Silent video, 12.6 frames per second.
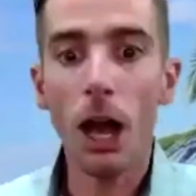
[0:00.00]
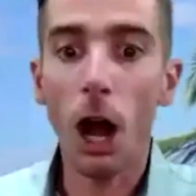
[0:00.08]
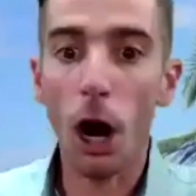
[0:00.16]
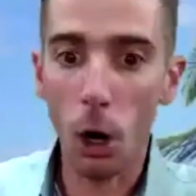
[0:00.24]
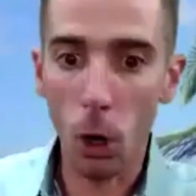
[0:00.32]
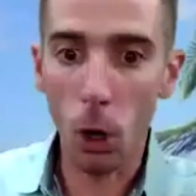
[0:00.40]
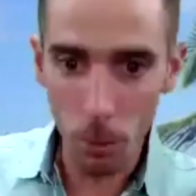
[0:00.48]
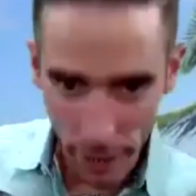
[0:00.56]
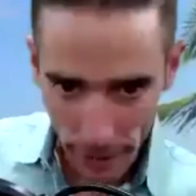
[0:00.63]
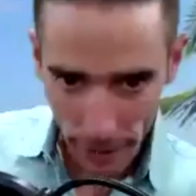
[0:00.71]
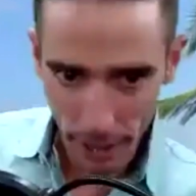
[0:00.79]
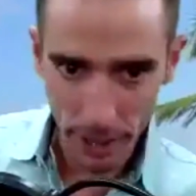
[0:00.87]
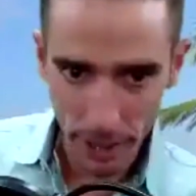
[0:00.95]
Oh my
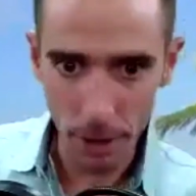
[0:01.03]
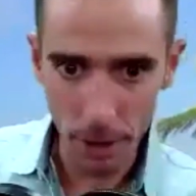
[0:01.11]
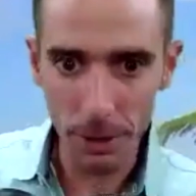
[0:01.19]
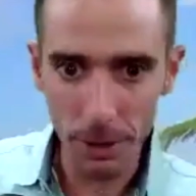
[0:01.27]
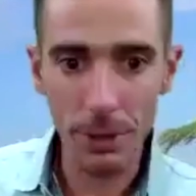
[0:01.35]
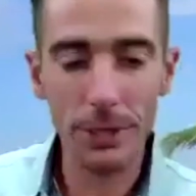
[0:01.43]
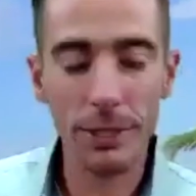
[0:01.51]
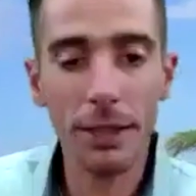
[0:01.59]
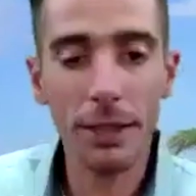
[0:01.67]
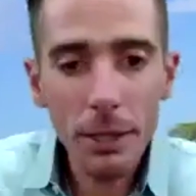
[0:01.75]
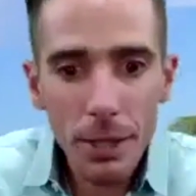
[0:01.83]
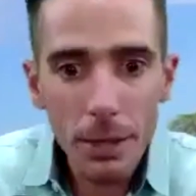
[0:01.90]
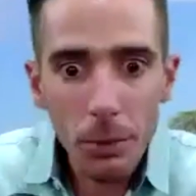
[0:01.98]
God, they might be pissed. I
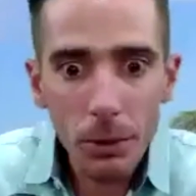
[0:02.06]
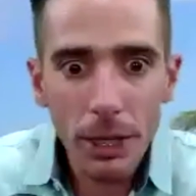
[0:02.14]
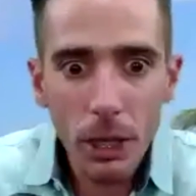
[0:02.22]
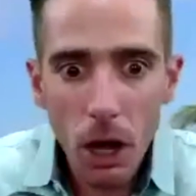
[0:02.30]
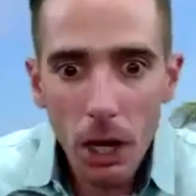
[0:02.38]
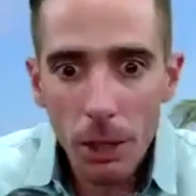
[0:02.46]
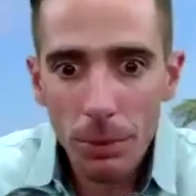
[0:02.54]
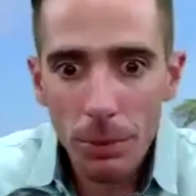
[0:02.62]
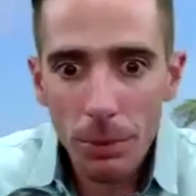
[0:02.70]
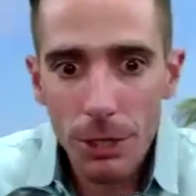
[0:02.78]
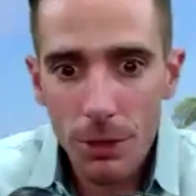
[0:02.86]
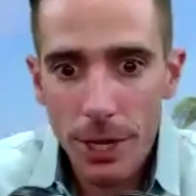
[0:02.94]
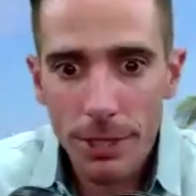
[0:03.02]
think people get caught up in
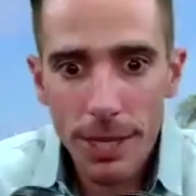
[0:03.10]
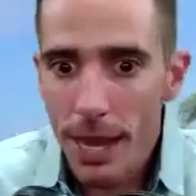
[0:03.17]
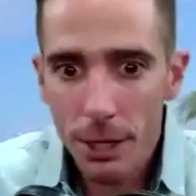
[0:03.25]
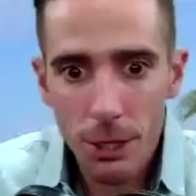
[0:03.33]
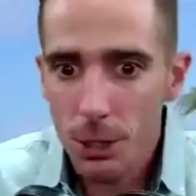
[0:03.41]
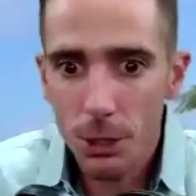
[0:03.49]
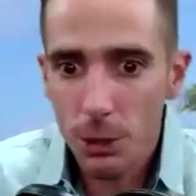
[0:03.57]
these transactions.